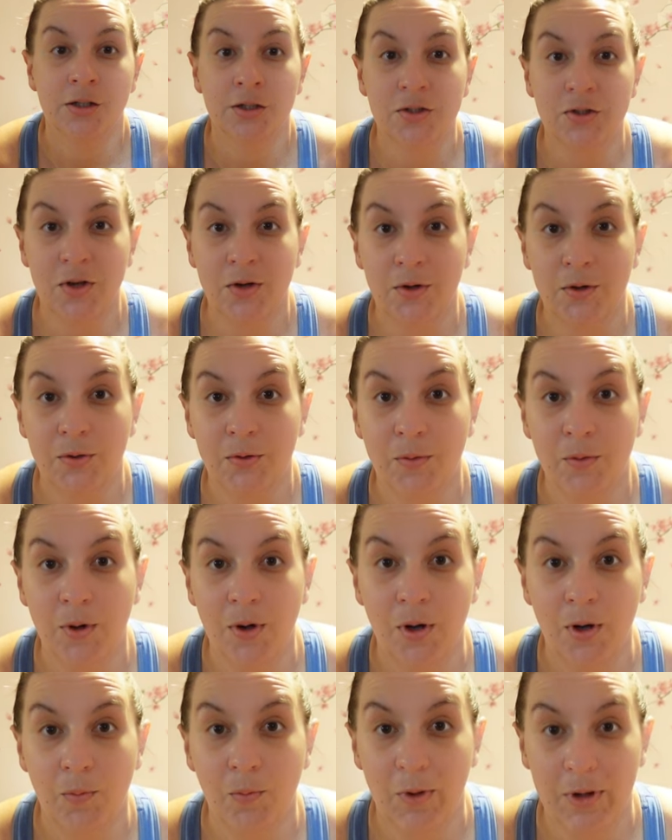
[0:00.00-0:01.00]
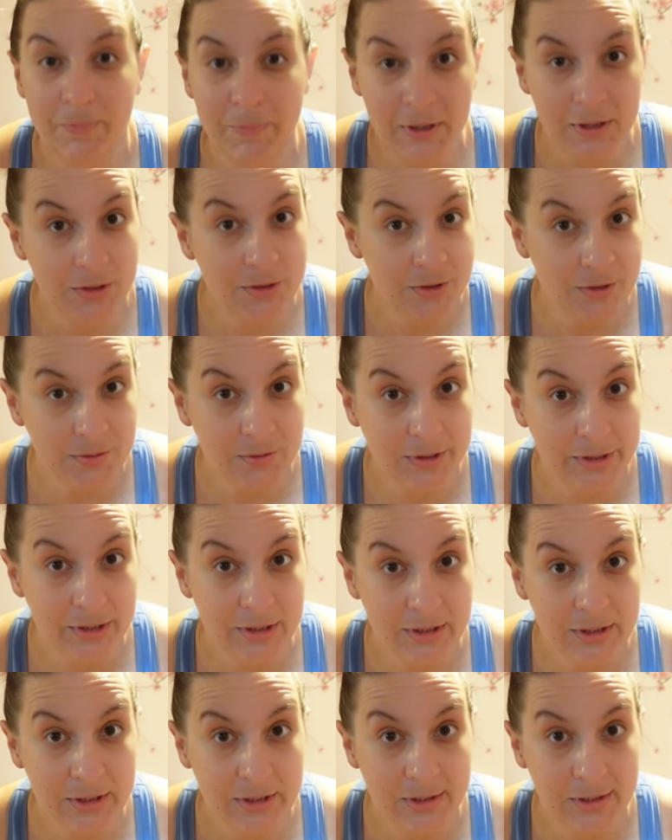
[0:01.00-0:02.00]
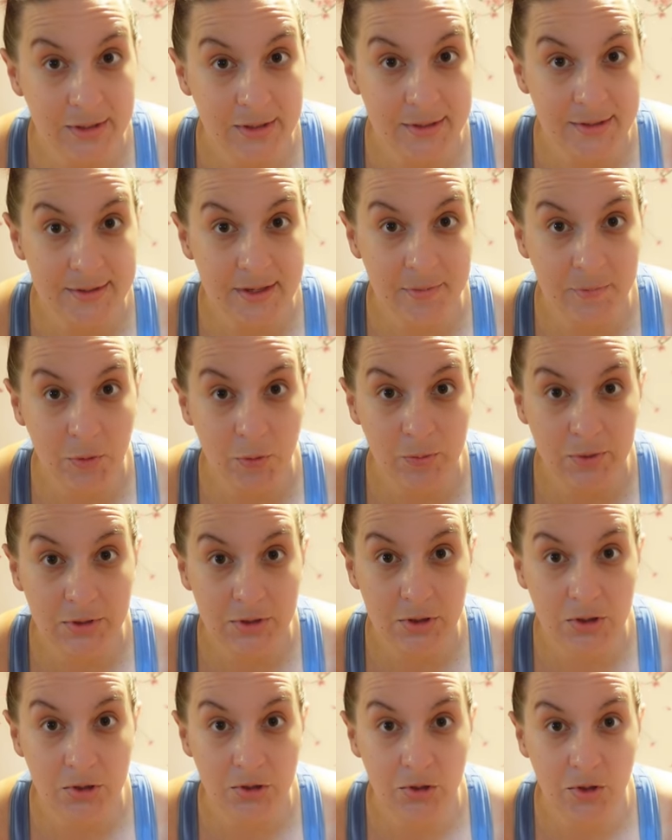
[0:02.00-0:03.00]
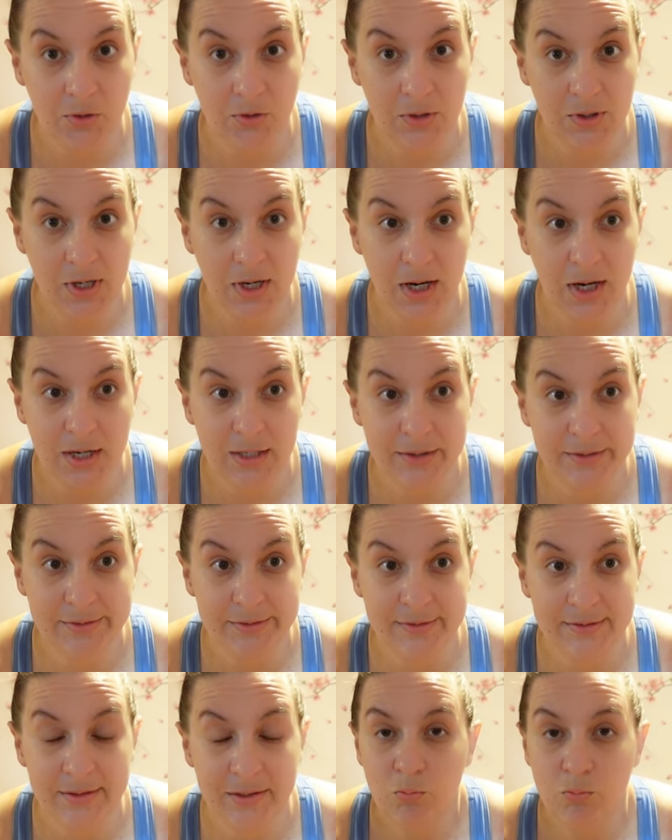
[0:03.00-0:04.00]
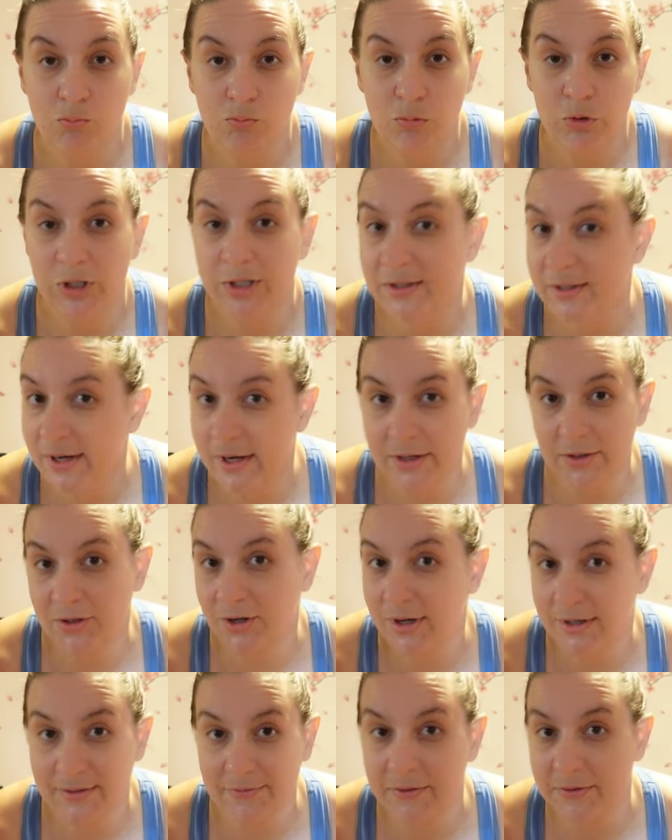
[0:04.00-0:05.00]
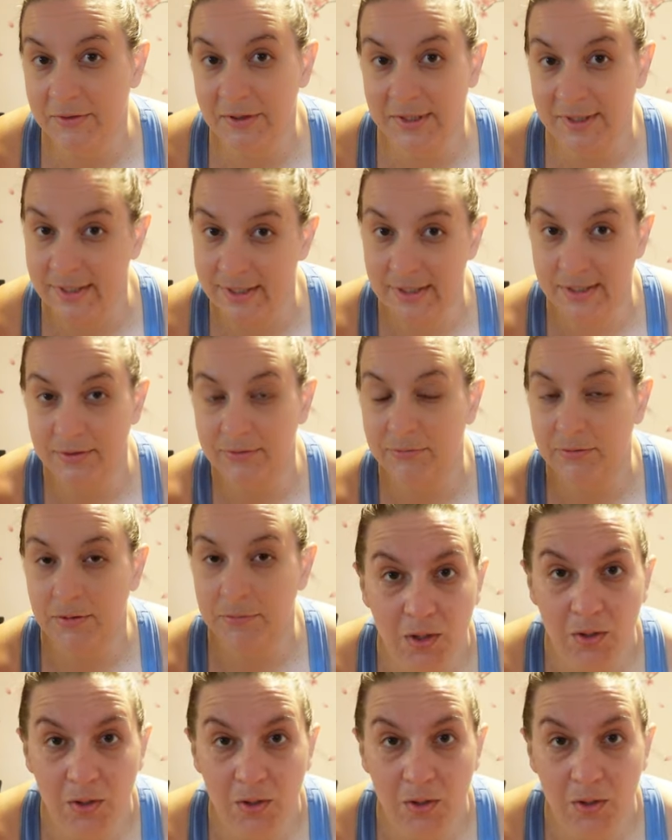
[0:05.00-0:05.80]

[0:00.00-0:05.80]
So what I'm gonna do here is I'm going to show you guys, just in case you guys have never seen it,